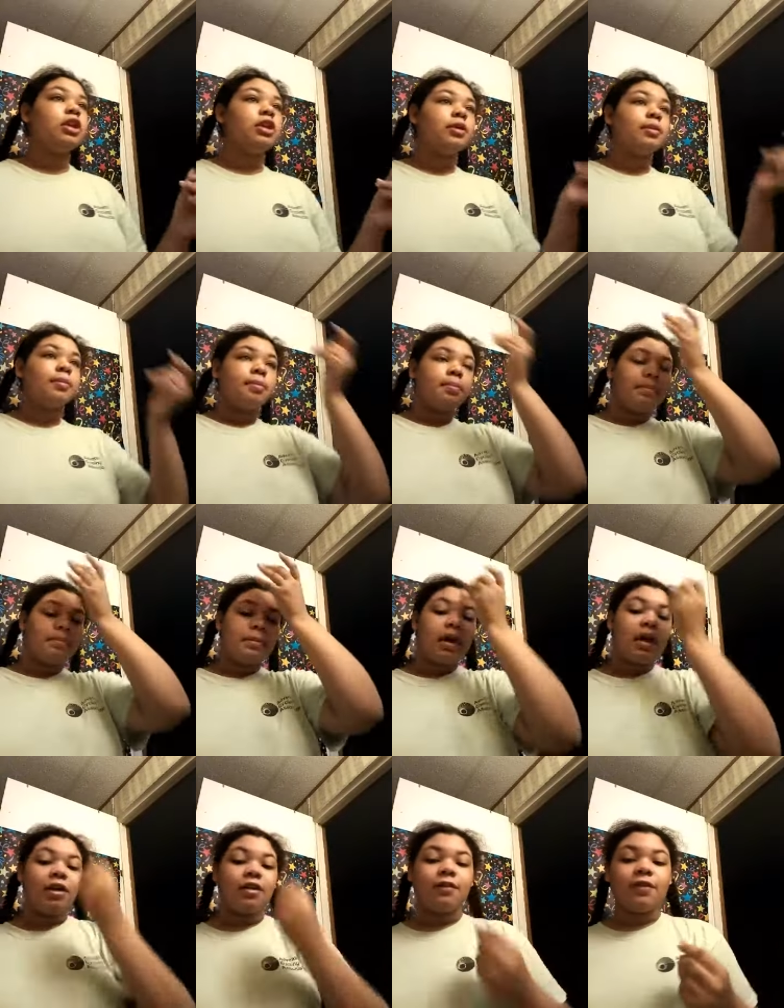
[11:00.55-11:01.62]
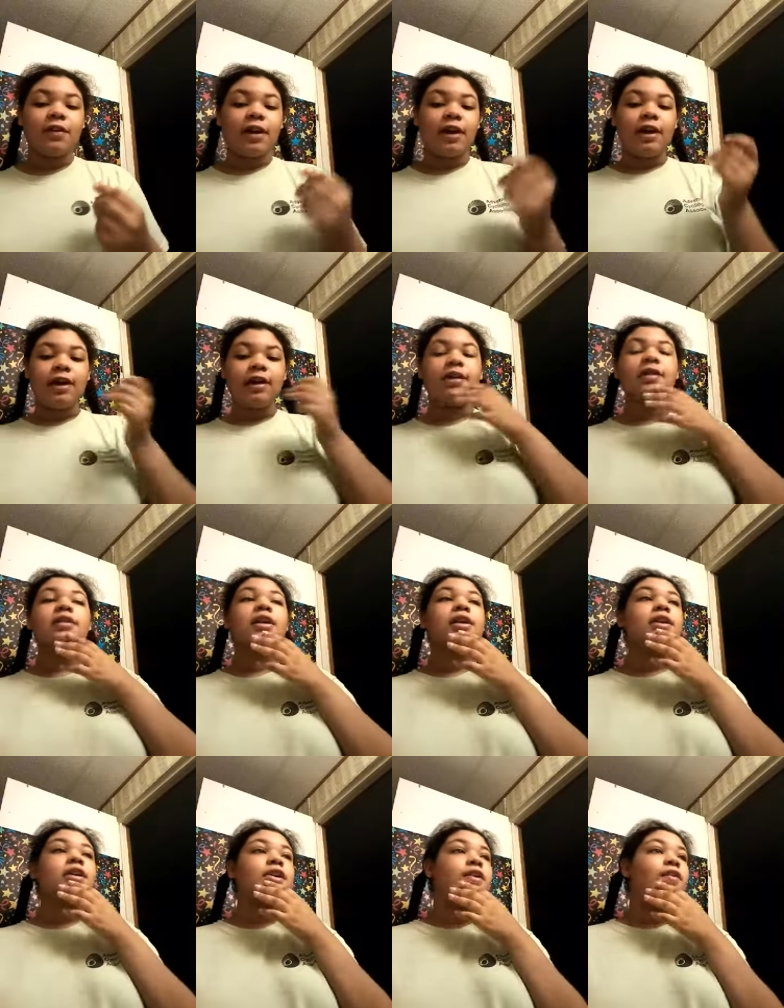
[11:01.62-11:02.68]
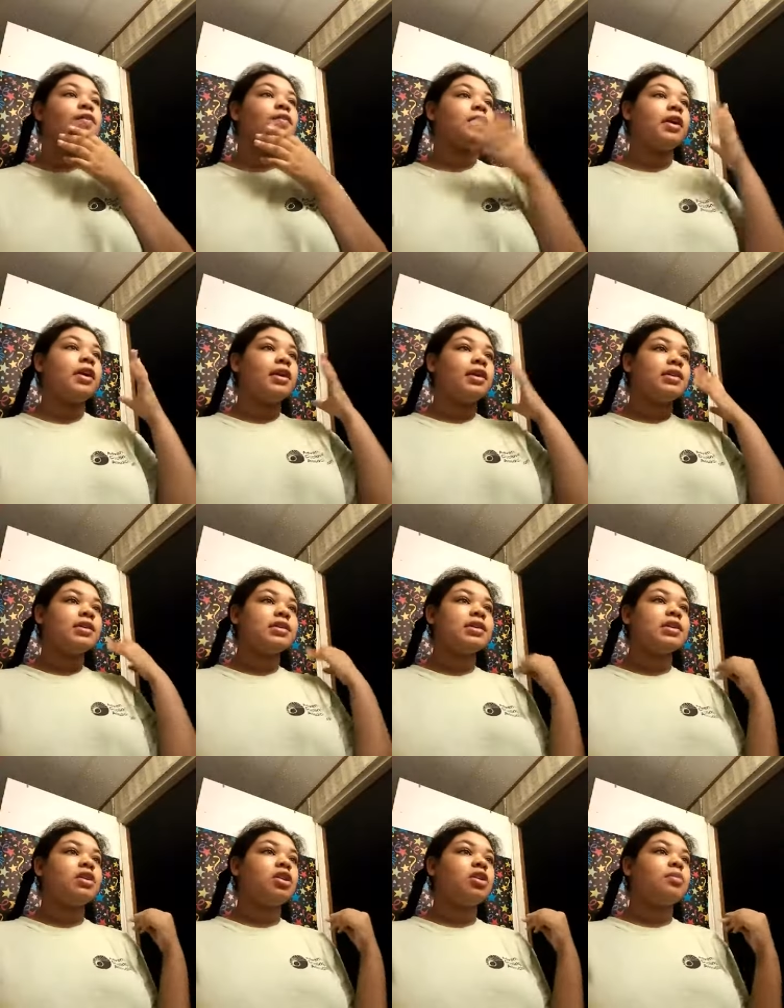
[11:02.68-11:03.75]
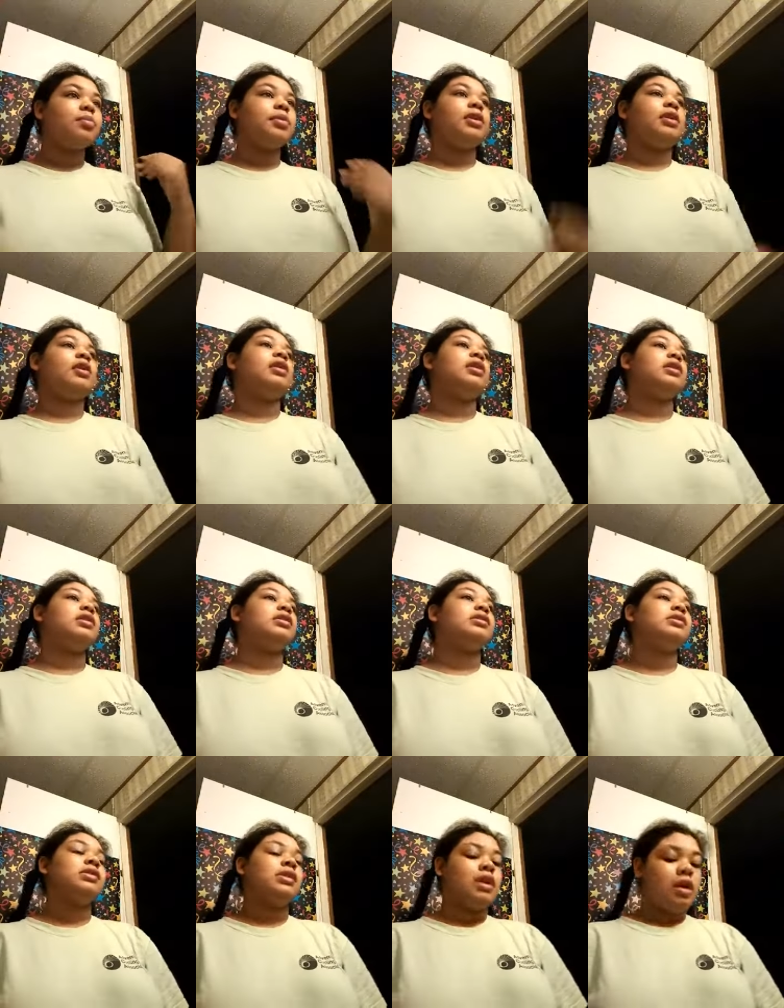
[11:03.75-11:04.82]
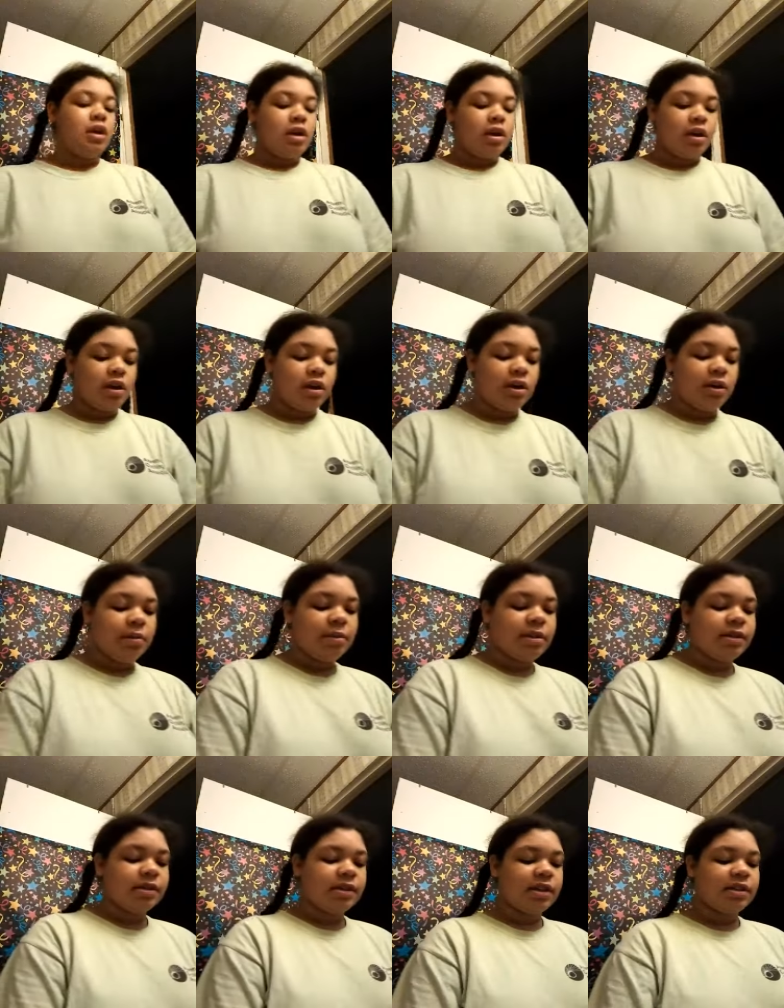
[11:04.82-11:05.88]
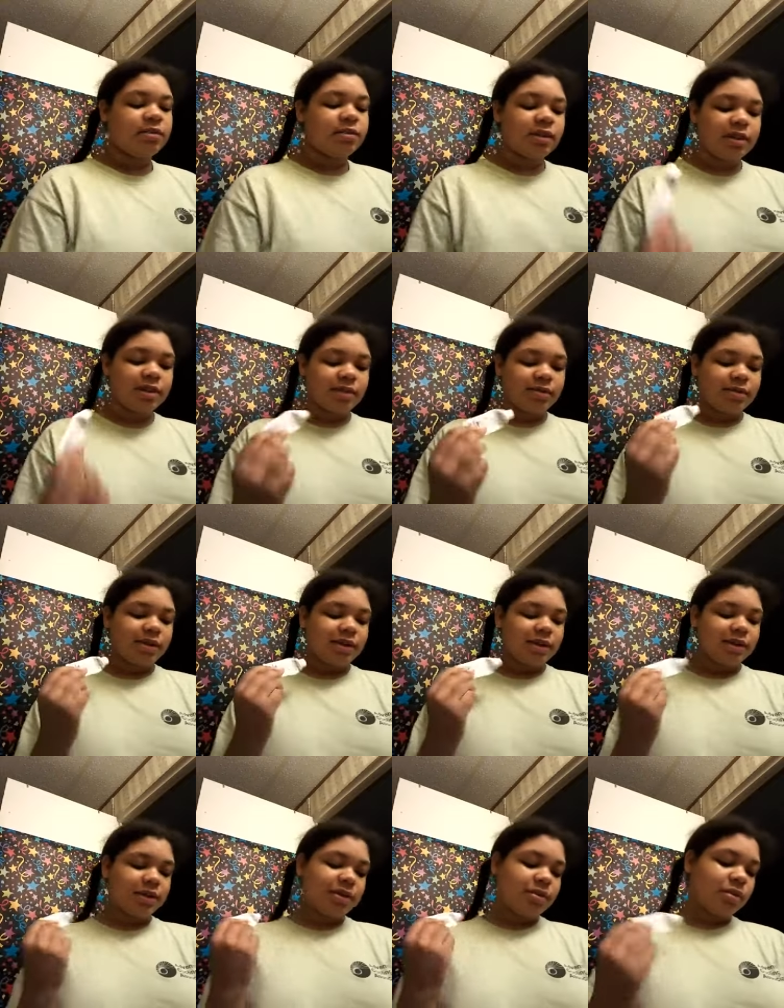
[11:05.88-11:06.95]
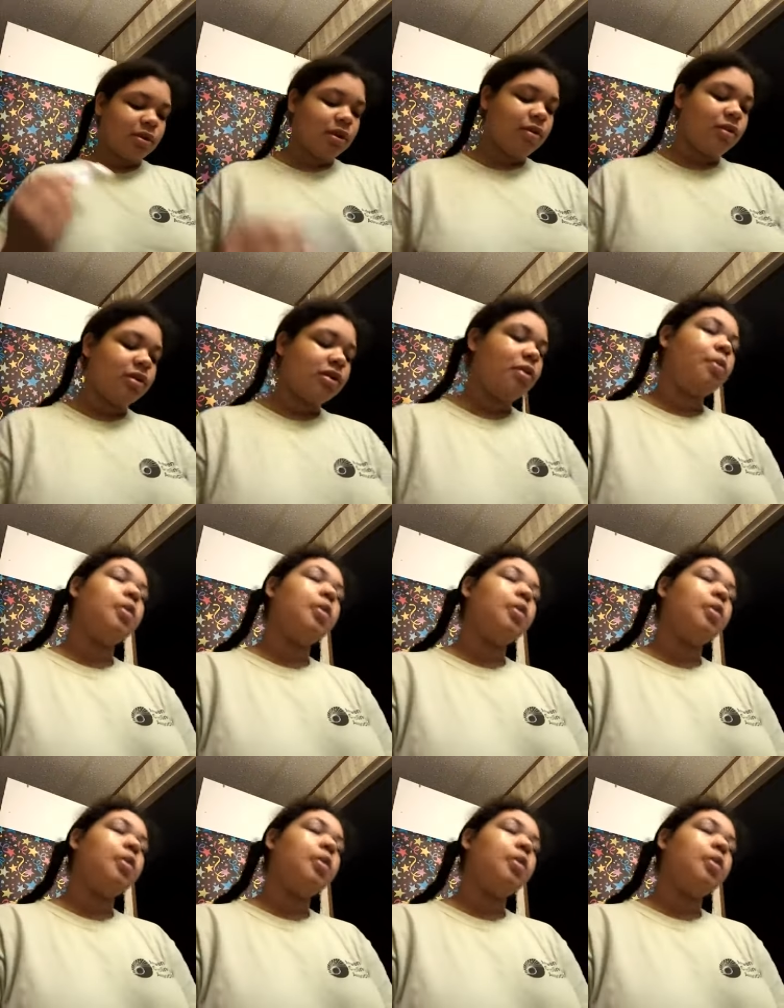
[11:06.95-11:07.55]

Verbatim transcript: like mattify like your face and your appearance because um, that's what this one does as well. Once you